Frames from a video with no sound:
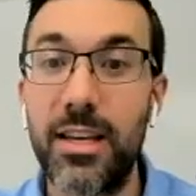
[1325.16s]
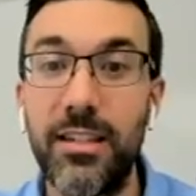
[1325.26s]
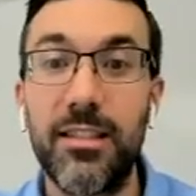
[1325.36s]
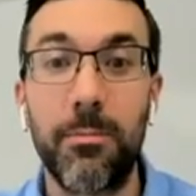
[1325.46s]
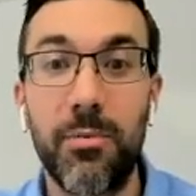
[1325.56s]
a
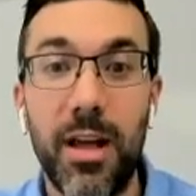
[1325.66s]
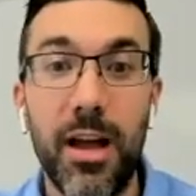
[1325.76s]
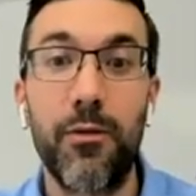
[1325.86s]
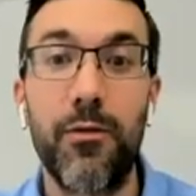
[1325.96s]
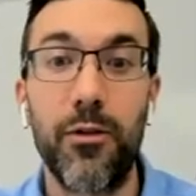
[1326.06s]
key
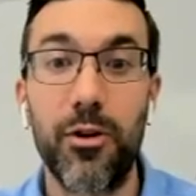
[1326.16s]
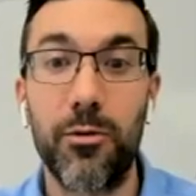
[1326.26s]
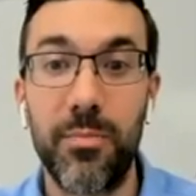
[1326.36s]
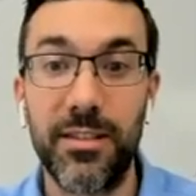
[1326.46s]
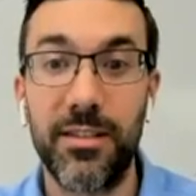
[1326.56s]
supplier for
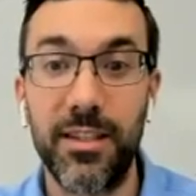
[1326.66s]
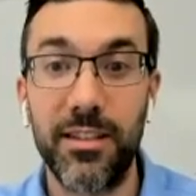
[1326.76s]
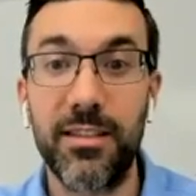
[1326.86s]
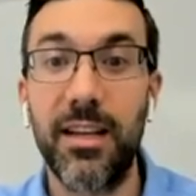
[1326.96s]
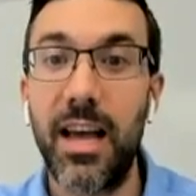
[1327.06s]
your
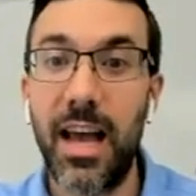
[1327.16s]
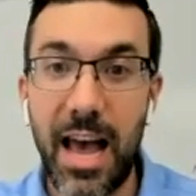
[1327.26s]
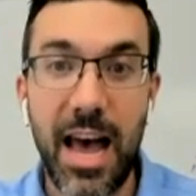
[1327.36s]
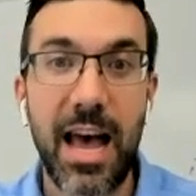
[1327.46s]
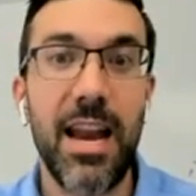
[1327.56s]
business,
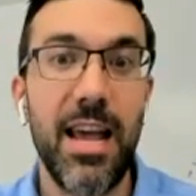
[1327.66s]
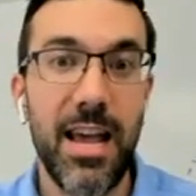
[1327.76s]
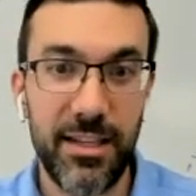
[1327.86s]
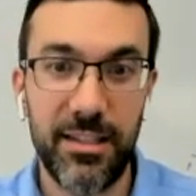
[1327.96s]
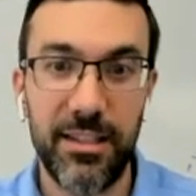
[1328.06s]
had
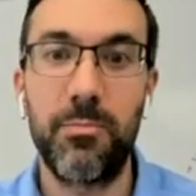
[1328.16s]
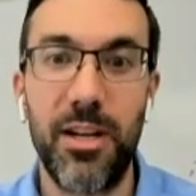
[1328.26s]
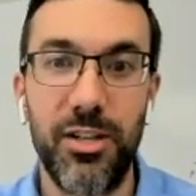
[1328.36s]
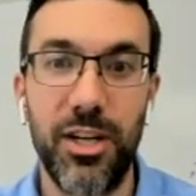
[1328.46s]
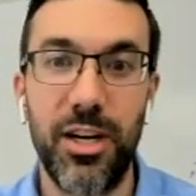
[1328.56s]
a
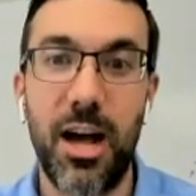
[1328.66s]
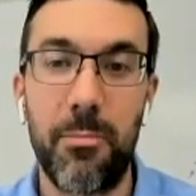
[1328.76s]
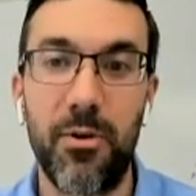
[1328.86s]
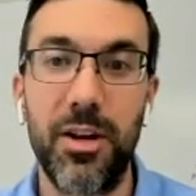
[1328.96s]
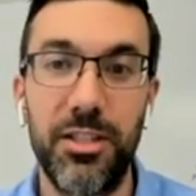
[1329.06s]
suspension in
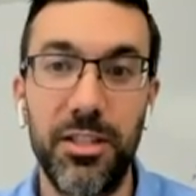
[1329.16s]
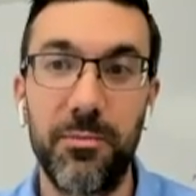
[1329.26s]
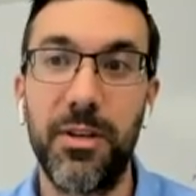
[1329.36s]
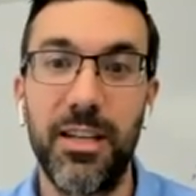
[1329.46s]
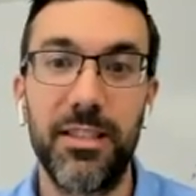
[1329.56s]

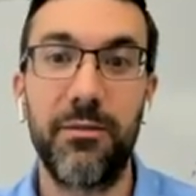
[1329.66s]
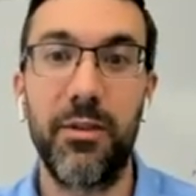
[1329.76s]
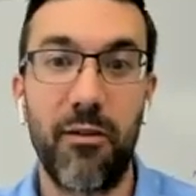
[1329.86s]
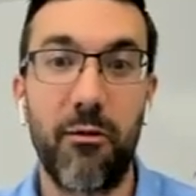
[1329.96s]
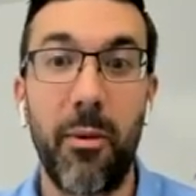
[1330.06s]
operations because of
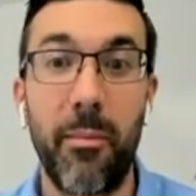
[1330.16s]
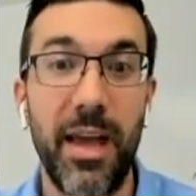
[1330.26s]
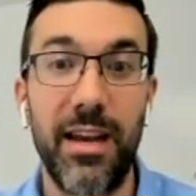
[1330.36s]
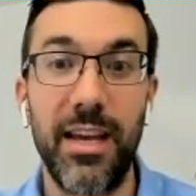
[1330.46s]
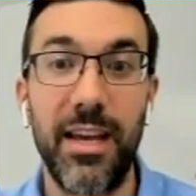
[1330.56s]
a government
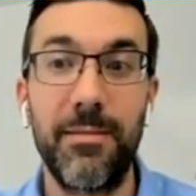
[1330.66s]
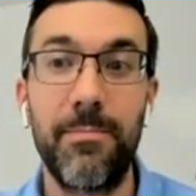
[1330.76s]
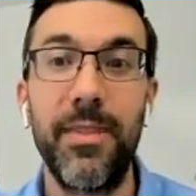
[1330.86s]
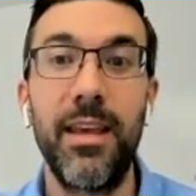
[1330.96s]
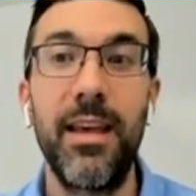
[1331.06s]
mandate,
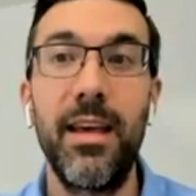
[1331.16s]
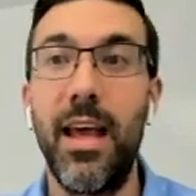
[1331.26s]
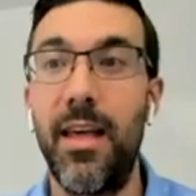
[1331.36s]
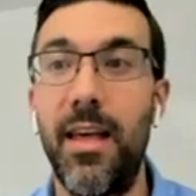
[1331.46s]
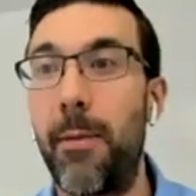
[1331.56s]

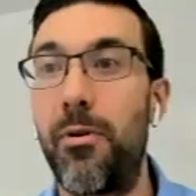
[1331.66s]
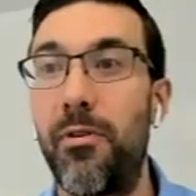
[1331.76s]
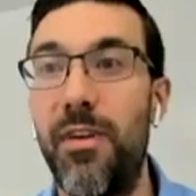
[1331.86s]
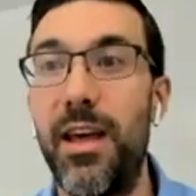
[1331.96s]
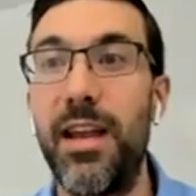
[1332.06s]
and that
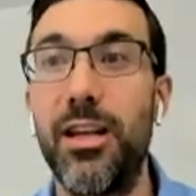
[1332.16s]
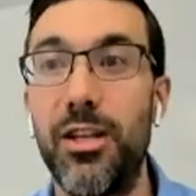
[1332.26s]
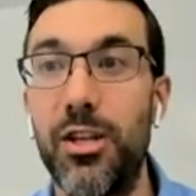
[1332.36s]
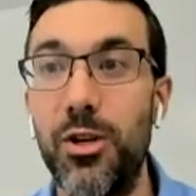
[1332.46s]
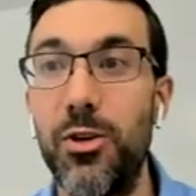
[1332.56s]
prevented
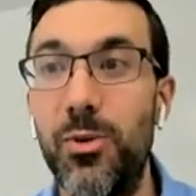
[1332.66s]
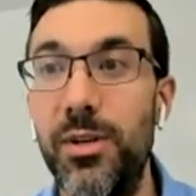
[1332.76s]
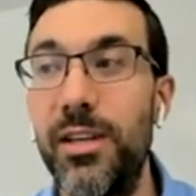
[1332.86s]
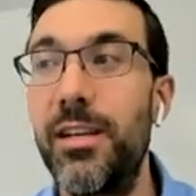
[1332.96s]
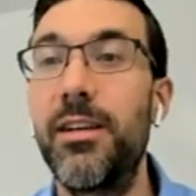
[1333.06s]

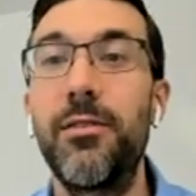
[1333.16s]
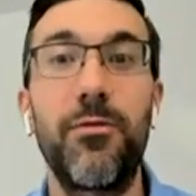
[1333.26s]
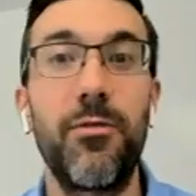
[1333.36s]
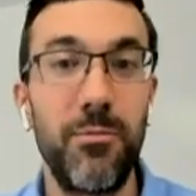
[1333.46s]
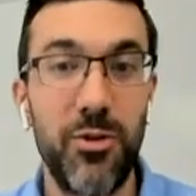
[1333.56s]
you
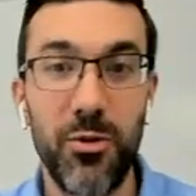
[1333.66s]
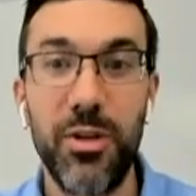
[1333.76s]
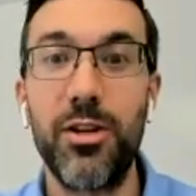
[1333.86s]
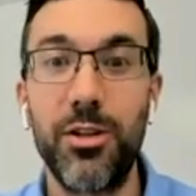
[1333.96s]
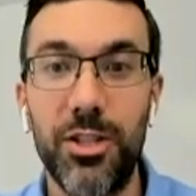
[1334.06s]
from
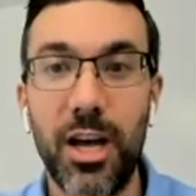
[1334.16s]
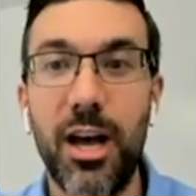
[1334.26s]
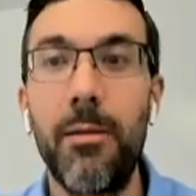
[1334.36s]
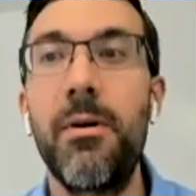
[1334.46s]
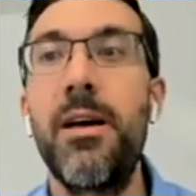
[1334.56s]
doing your
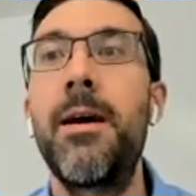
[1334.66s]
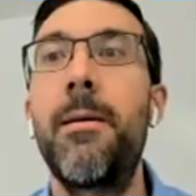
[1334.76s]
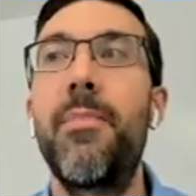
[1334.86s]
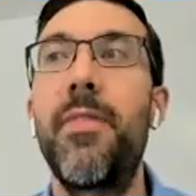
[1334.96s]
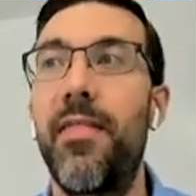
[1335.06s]
job,
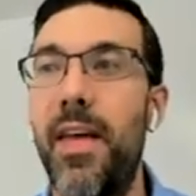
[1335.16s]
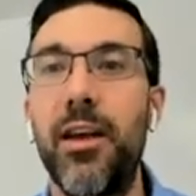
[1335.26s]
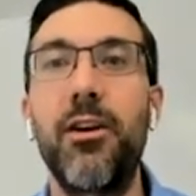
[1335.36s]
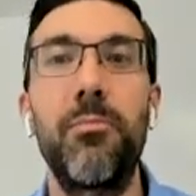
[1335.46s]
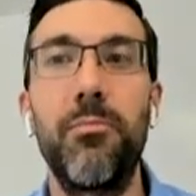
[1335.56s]

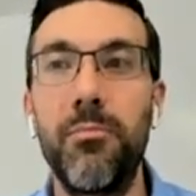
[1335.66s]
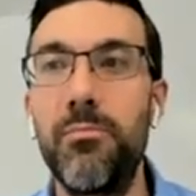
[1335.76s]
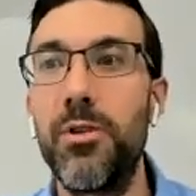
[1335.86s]
that could